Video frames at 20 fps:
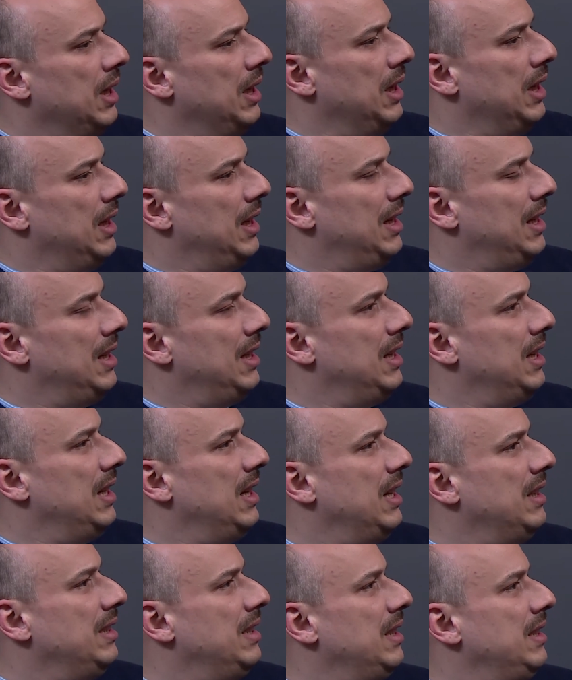
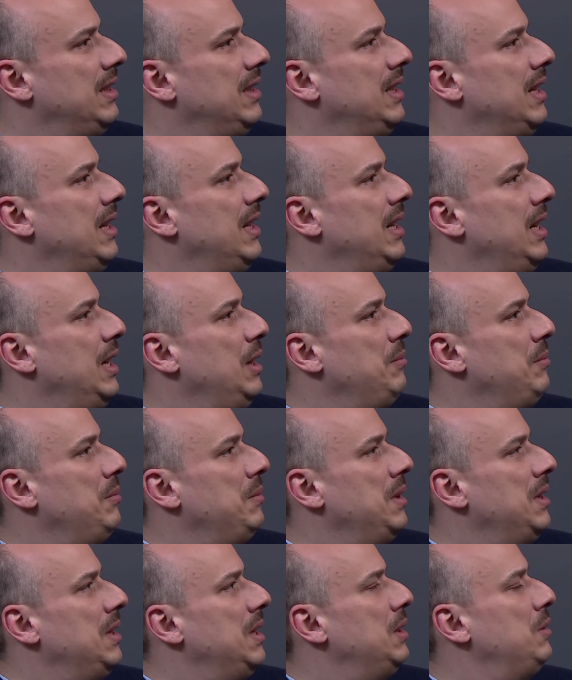At that
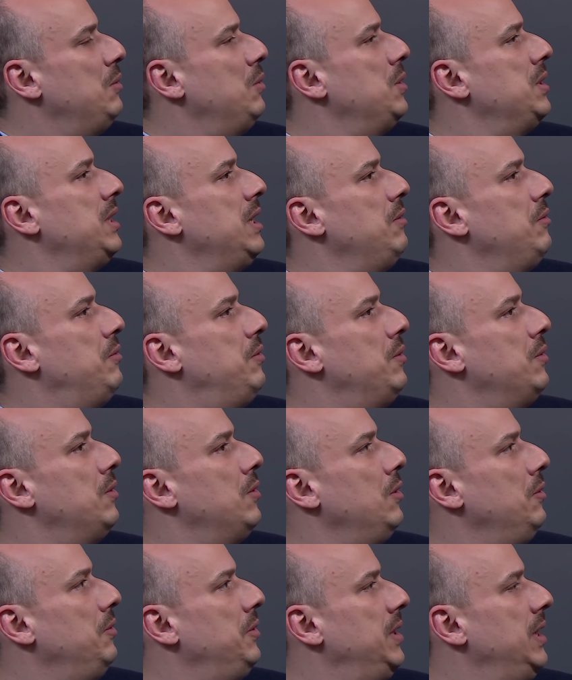time, I was
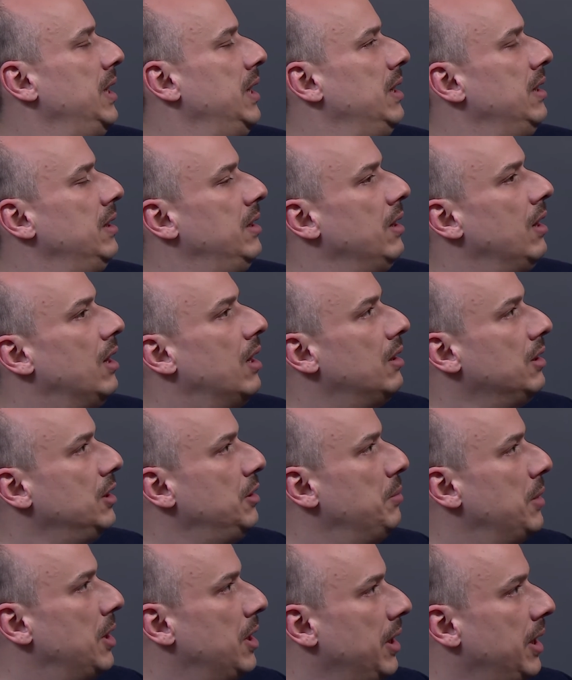involved in the art
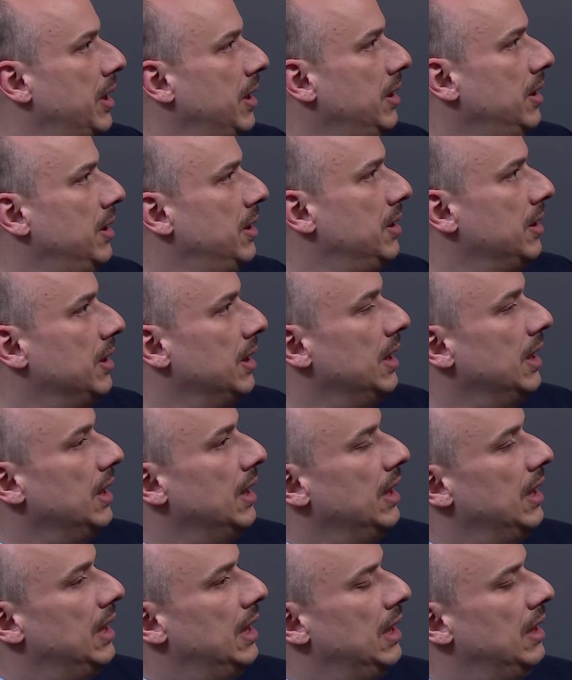market,
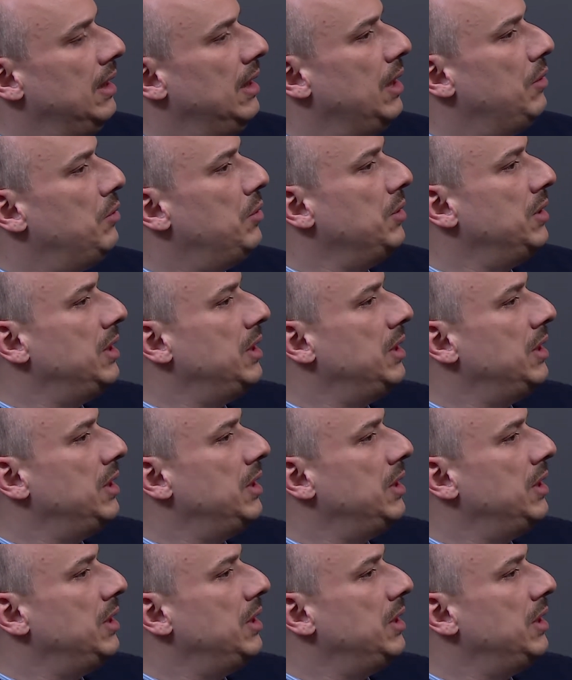and I wrote